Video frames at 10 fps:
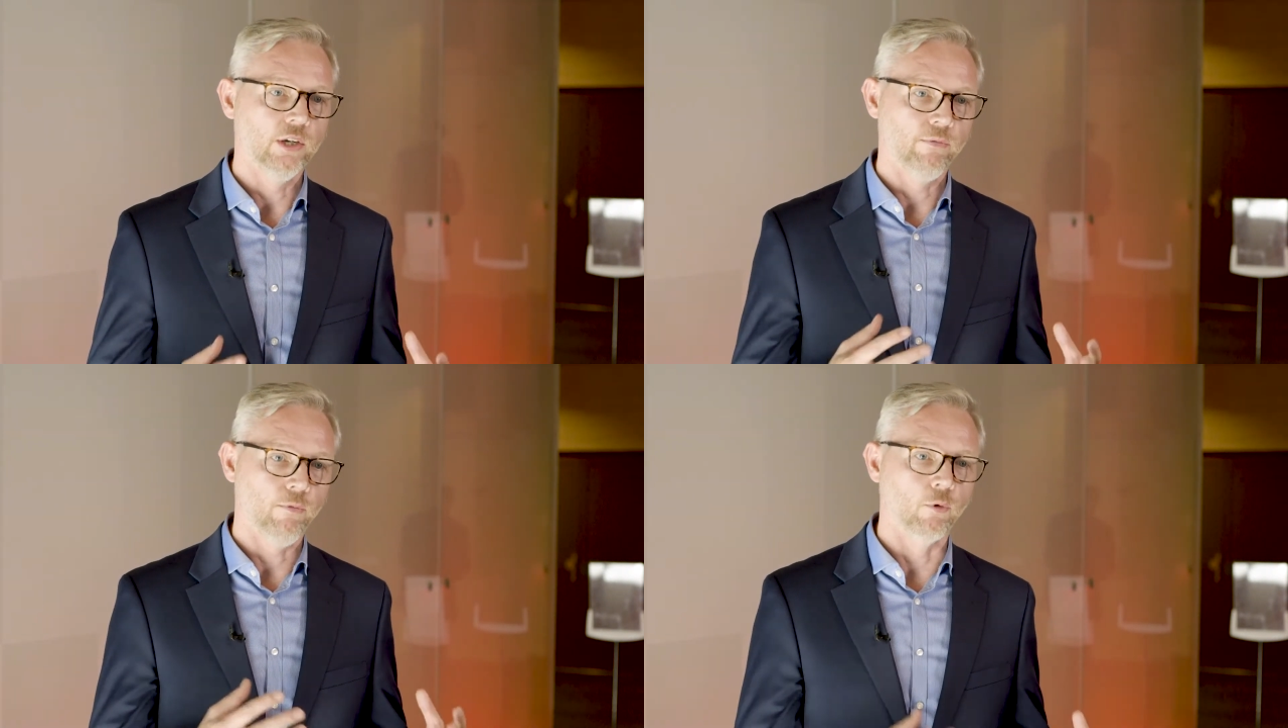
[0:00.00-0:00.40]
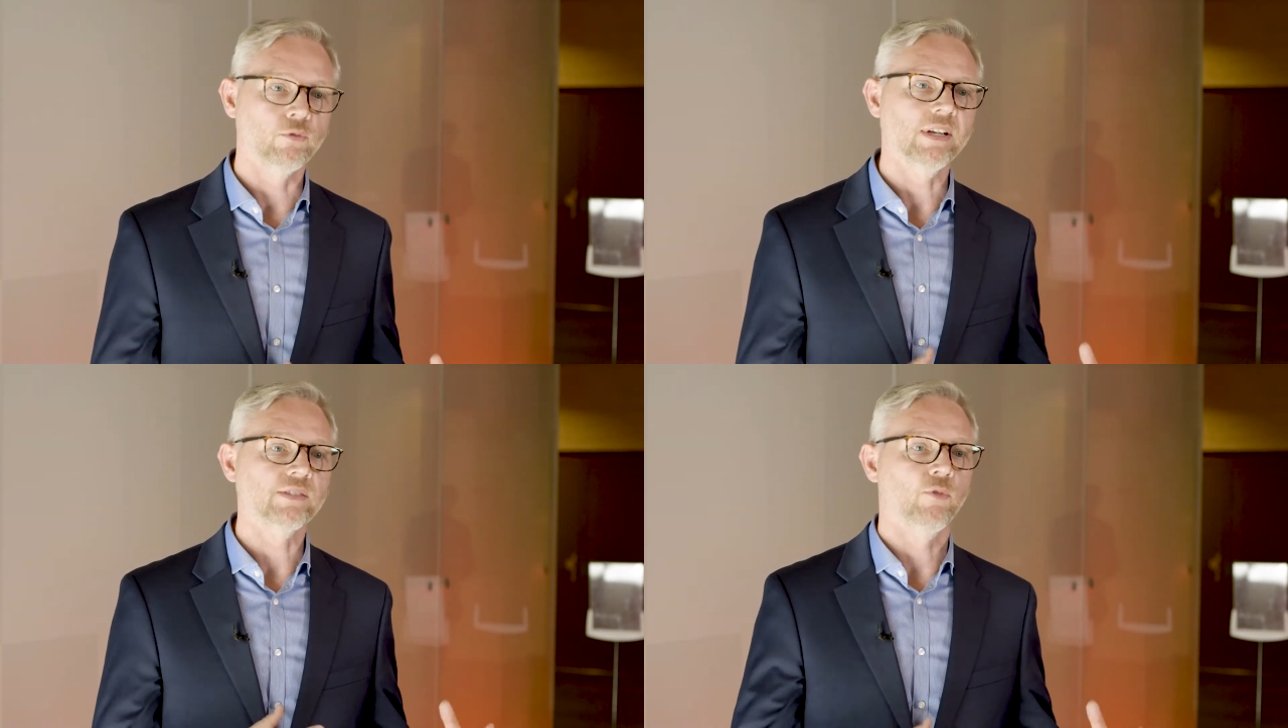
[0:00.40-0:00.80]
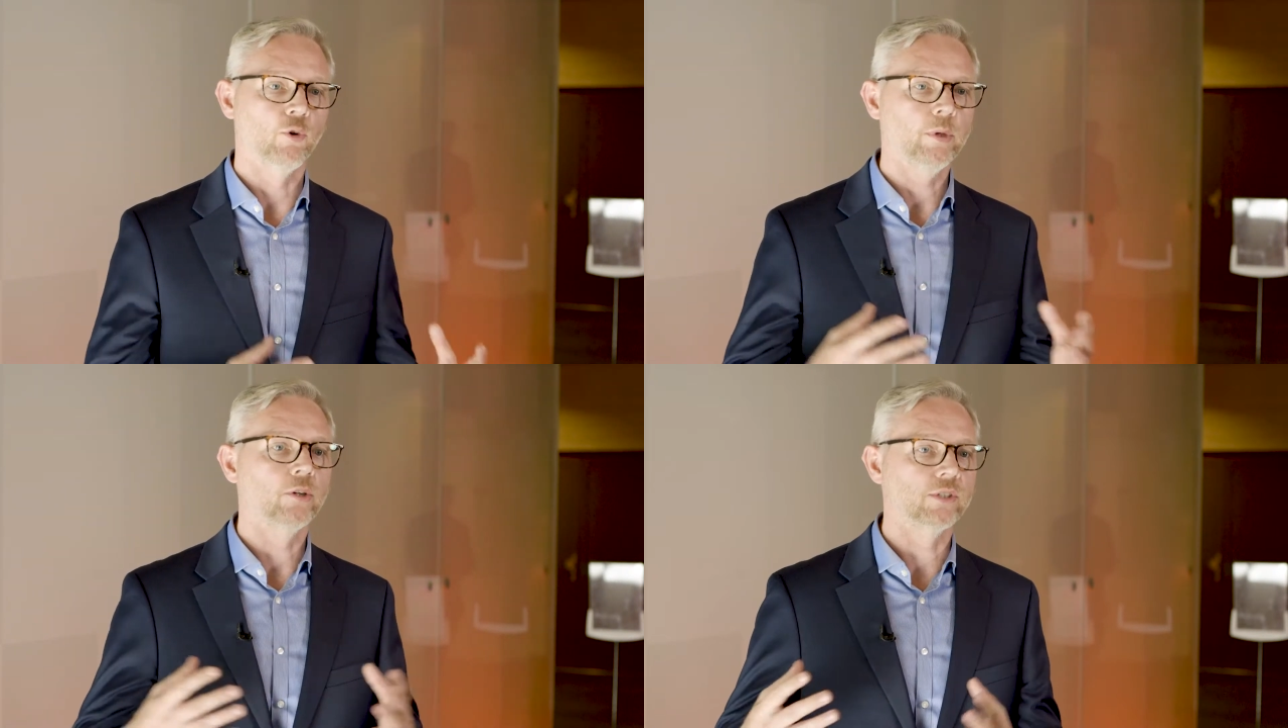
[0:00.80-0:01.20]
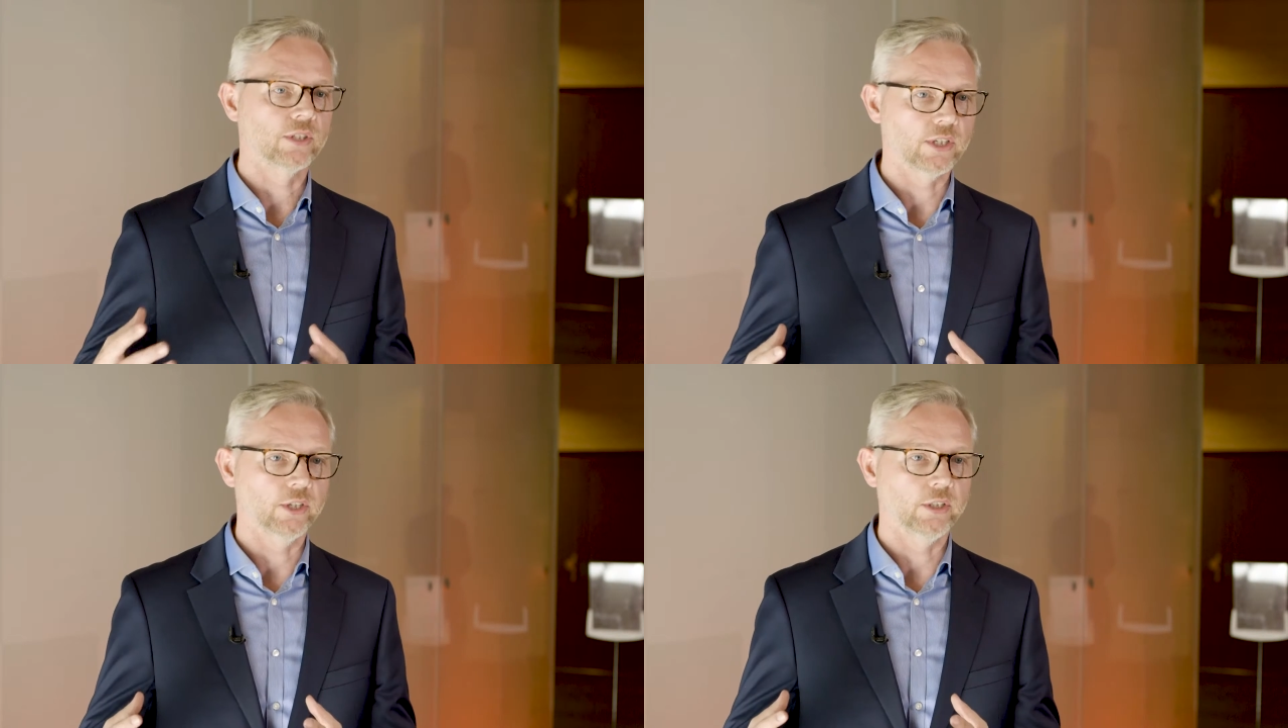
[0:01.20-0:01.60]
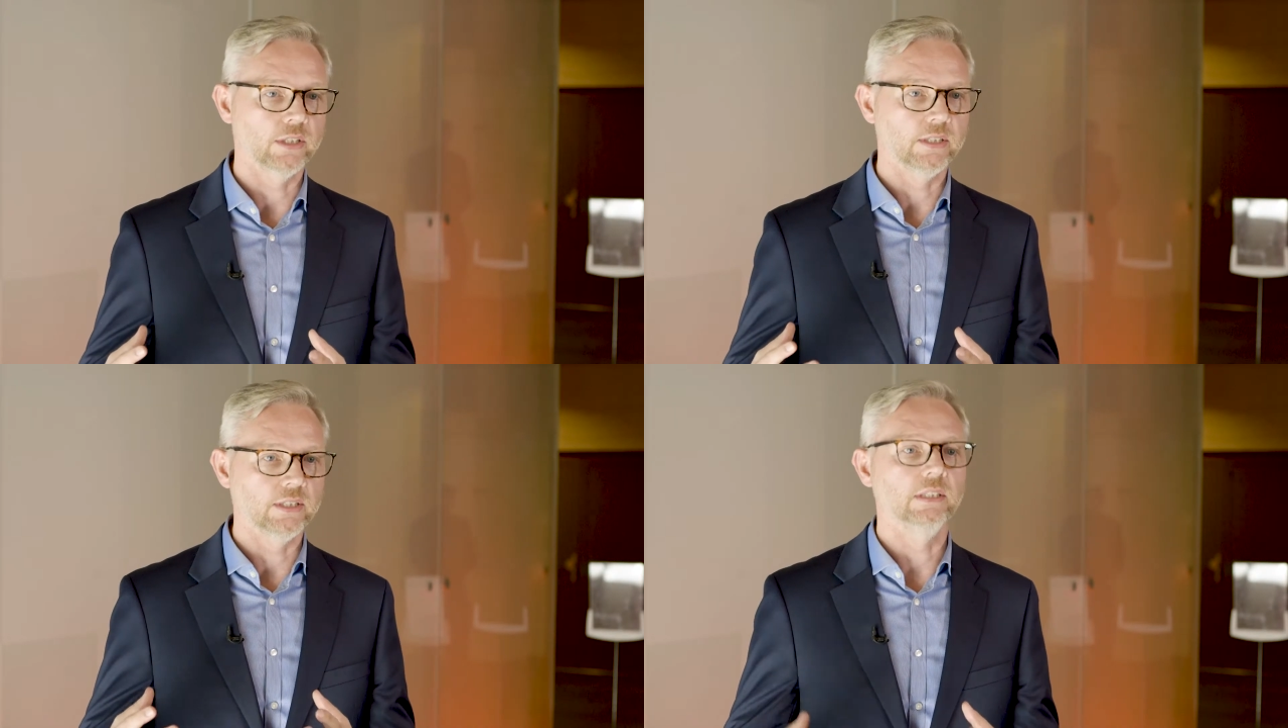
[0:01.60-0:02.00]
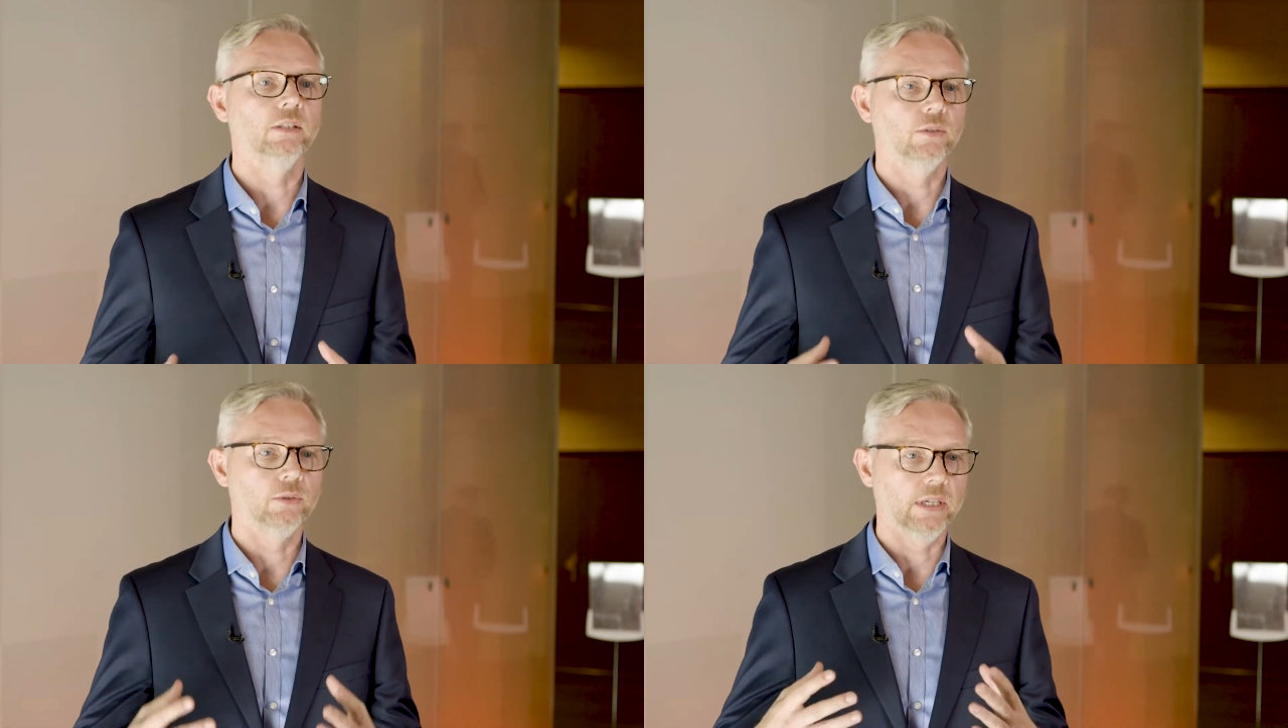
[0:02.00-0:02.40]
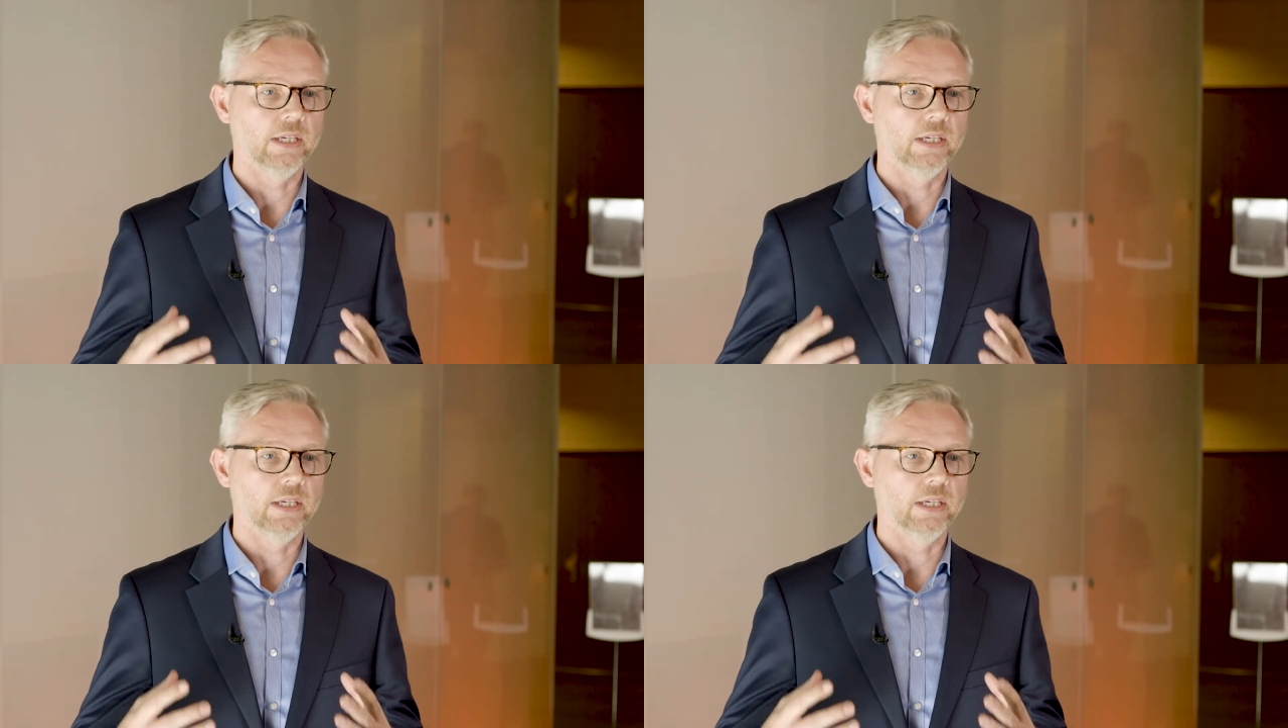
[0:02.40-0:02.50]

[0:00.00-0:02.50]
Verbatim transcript: for transforming our societies into